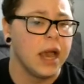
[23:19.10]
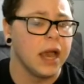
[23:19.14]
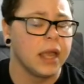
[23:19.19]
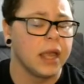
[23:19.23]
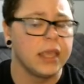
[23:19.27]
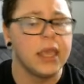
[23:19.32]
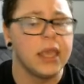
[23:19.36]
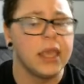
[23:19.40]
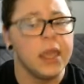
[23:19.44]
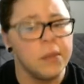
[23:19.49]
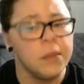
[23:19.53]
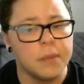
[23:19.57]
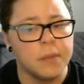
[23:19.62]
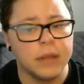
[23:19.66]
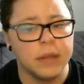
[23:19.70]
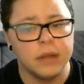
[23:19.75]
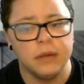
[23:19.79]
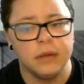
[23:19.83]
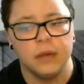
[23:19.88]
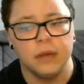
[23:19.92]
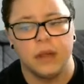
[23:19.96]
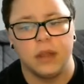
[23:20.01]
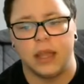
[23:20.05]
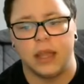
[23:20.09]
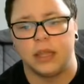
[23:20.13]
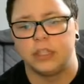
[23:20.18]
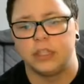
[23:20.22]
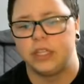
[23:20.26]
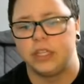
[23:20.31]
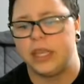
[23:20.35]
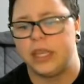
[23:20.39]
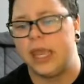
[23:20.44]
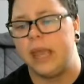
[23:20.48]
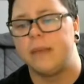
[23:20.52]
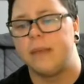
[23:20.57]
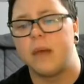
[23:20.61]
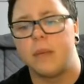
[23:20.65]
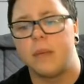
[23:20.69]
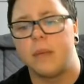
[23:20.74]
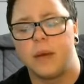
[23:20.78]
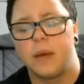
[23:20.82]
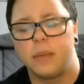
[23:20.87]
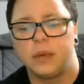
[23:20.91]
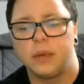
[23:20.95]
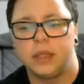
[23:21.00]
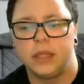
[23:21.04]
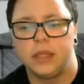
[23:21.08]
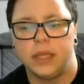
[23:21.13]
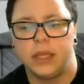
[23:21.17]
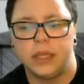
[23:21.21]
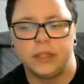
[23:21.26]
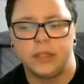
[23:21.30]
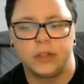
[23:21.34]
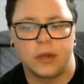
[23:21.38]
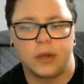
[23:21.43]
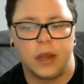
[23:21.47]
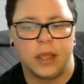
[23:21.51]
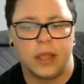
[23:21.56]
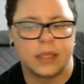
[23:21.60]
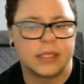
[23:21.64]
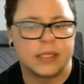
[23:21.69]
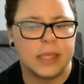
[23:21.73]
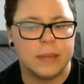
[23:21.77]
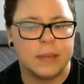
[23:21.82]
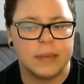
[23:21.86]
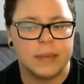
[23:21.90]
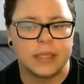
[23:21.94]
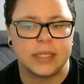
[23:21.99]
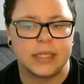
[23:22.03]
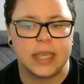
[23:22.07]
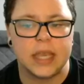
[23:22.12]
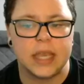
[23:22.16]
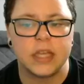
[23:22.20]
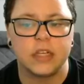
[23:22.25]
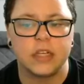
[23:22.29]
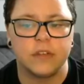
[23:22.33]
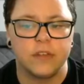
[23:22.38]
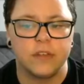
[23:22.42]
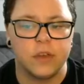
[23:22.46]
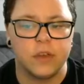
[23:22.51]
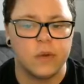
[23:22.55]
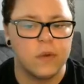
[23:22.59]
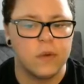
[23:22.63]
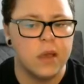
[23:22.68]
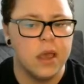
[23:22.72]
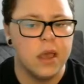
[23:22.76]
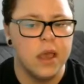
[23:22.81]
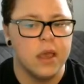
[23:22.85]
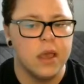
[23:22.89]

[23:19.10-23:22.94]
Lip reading: gay woman, and she came out publicly during a CBC interview